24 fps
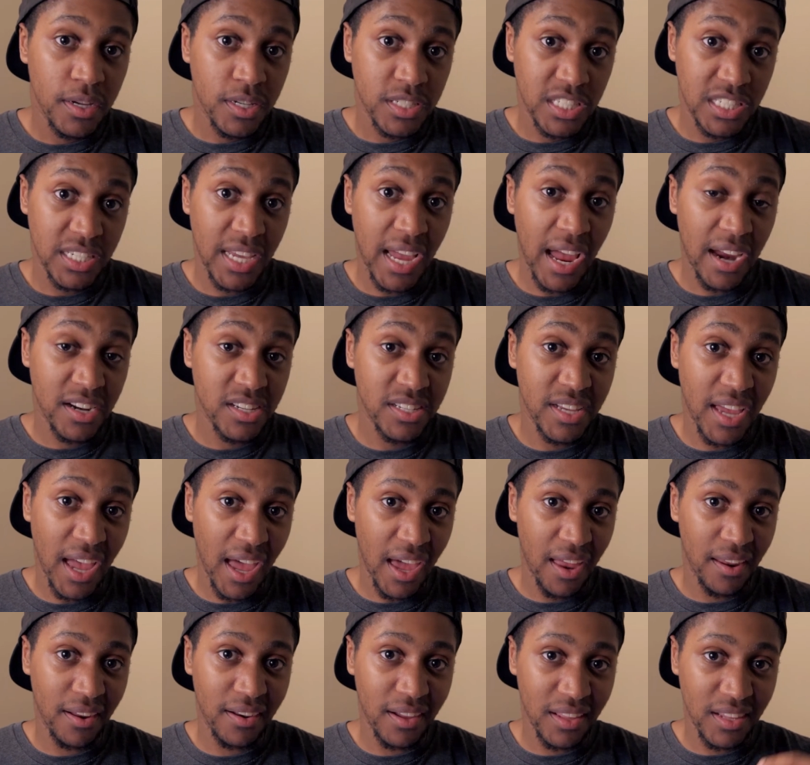she actually
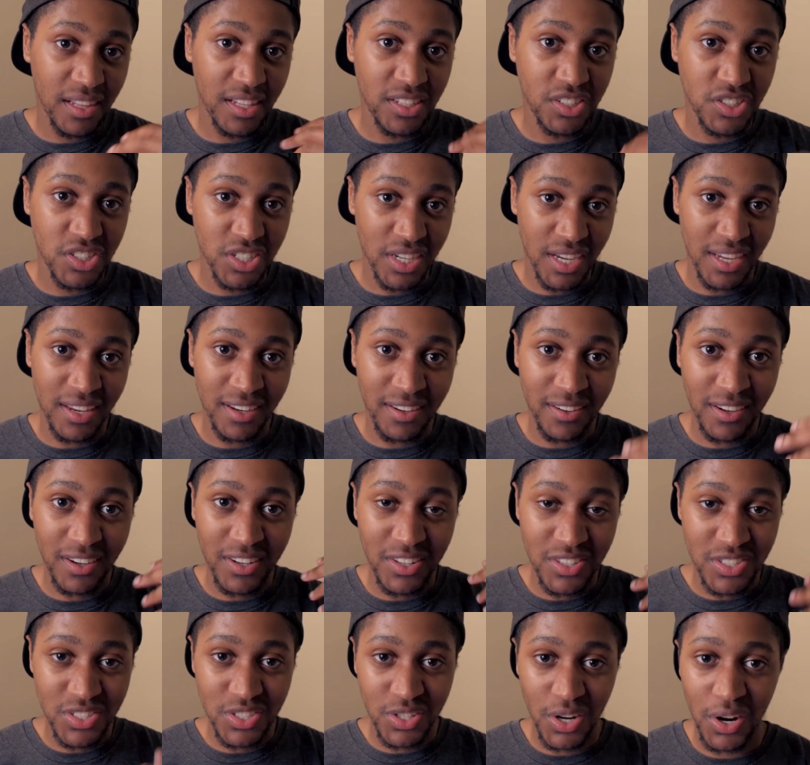had a legit
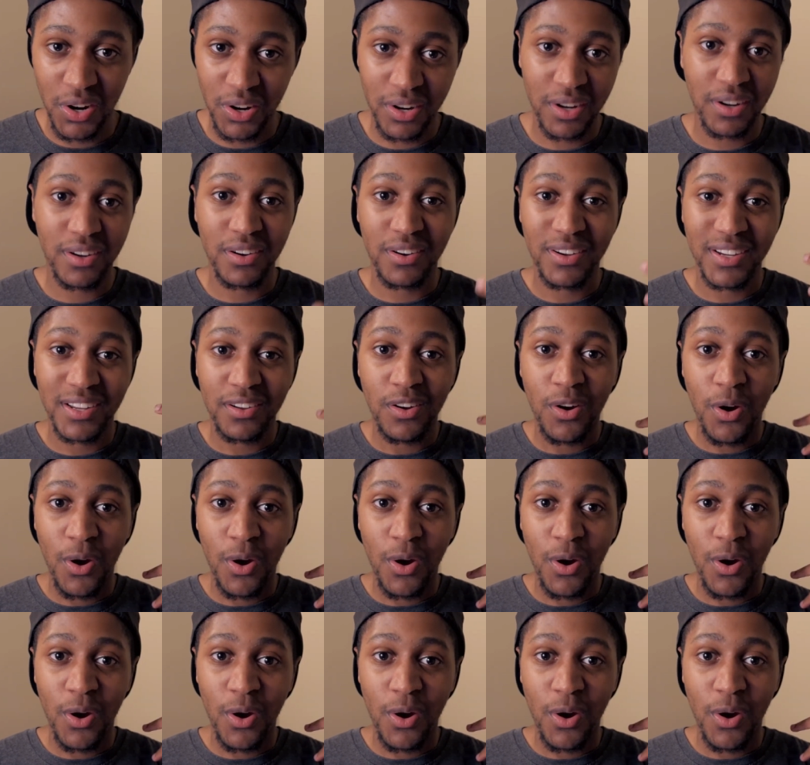concern,